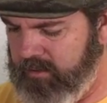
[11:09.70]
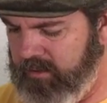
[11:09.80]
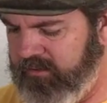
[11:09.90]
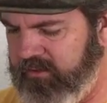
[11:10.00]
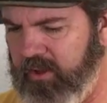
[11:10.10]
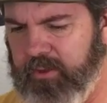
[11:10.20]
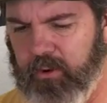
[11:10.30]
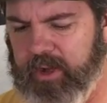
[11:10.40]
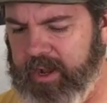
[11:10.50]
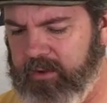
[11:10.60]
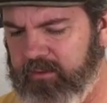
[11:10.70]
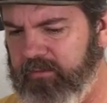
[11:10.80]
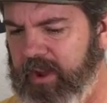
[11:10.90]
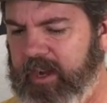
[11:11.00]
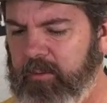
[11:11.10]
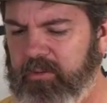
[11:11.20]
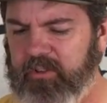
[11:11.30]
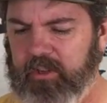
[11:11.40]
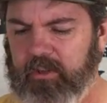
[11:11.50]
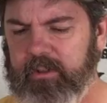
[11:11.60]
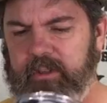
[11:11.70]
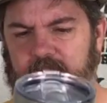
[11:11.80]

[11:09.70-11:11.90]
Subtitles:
This is a 30-ounce vacuum seal,